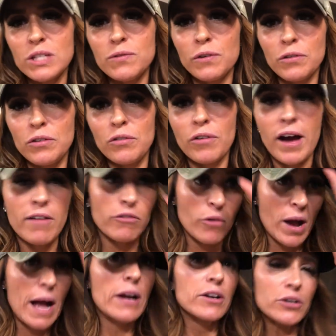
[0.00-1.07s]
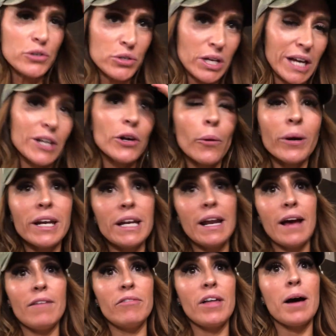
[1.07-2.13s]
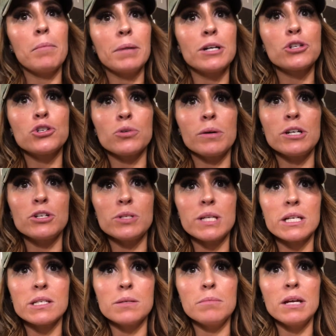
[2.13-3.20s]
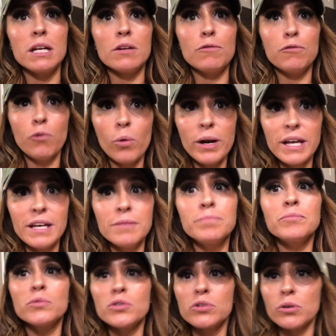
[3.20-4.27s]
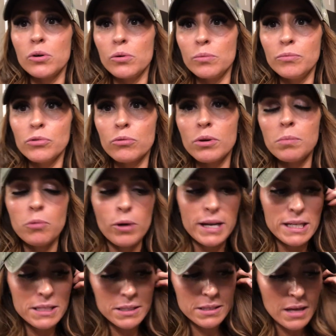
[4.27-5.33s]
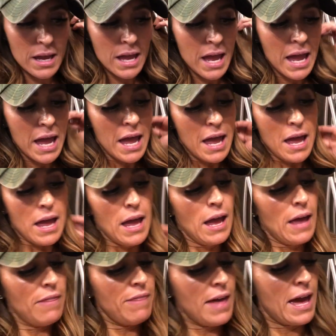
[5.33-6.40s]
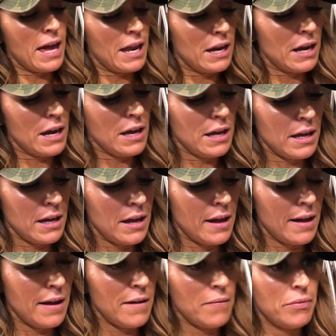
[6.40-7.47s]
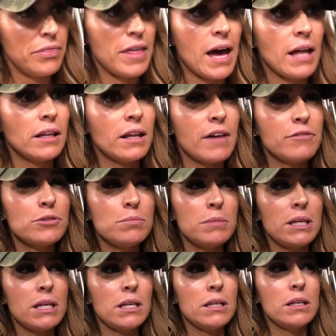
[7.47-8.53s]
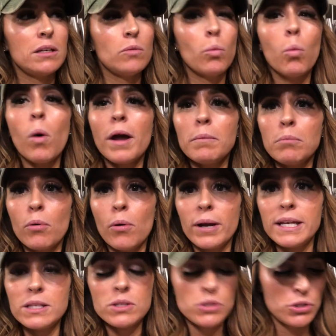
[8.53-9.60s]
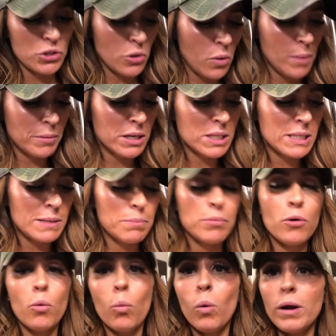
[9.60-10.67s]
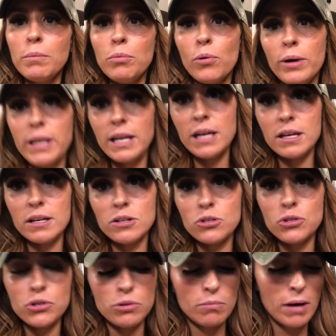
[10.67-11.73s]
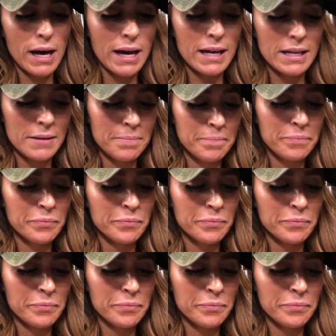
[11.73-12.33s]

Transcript: is 55 crackers. I know I didn't have that much, so I just estimated 40, so three points. And then that left me one point. So I'm gonna dip one point into my